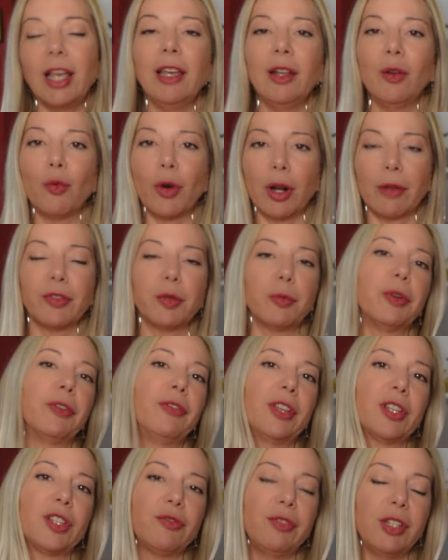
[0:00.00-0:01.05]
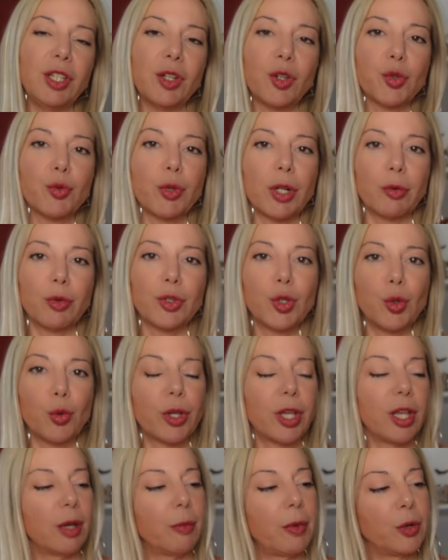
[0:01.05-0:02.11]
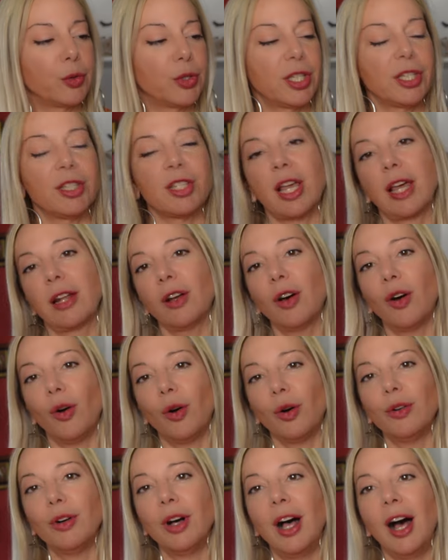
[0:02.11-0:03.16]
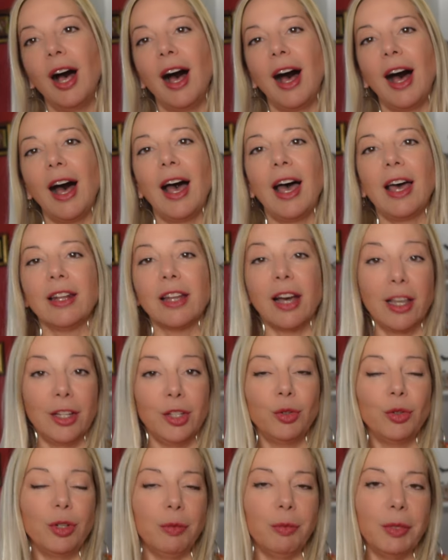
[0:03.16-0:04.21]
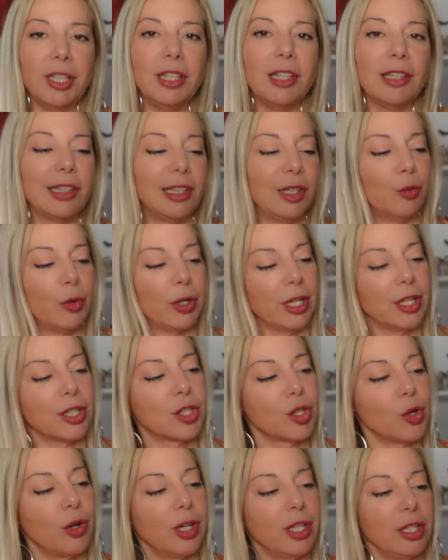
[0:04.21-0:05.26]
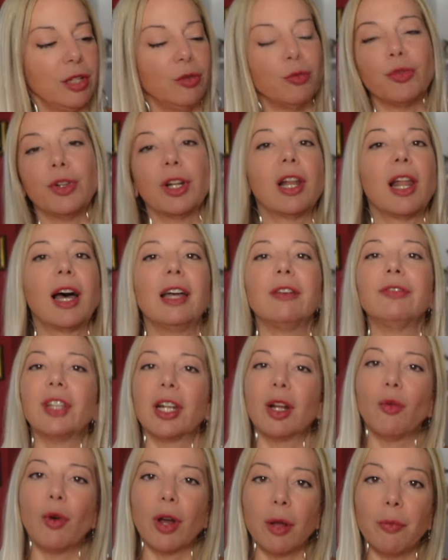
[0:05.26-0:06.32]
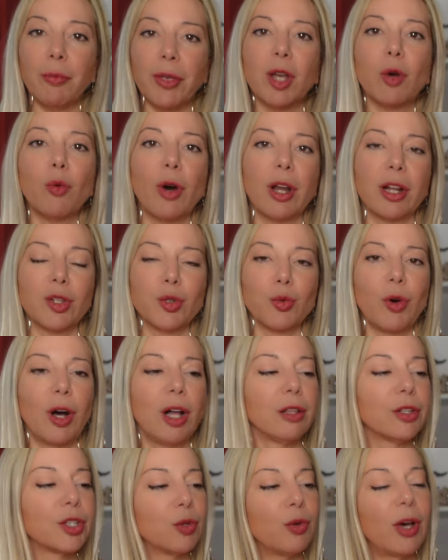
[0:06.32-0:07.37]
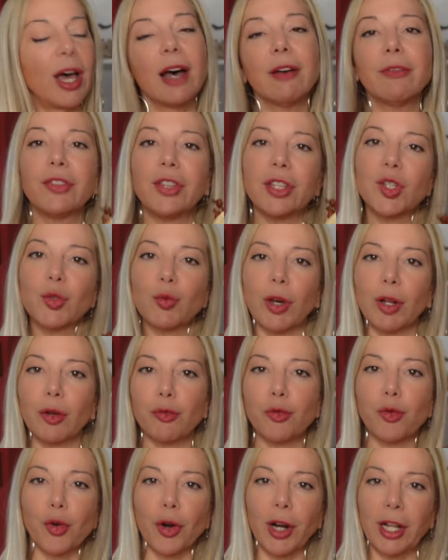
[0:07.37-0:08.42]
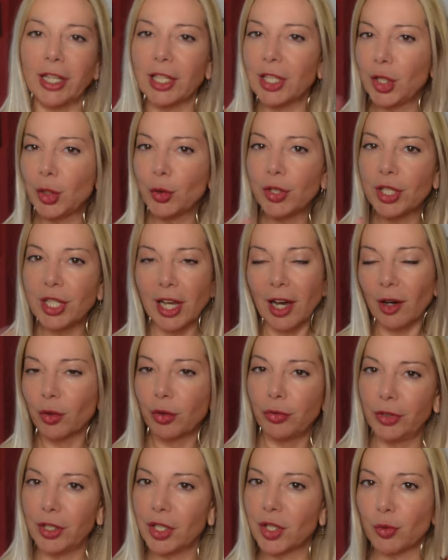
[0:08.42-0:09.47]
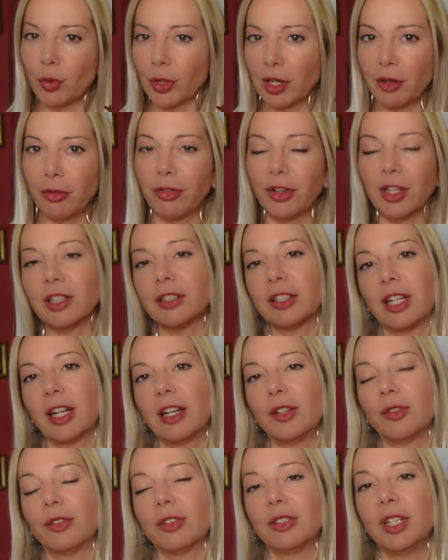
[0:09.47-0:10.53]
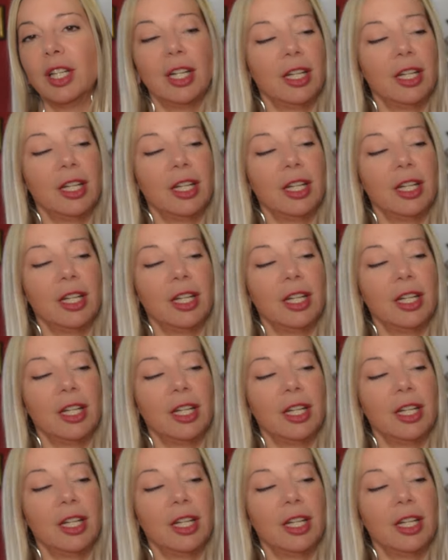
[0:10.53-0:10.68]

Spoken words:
in one of the previous videos when I was talking about Sezane haul, and I knew immediately when I saw it in real life that I want a bigger one as well. So I have this one for like cutesy outfits when I feel that I don't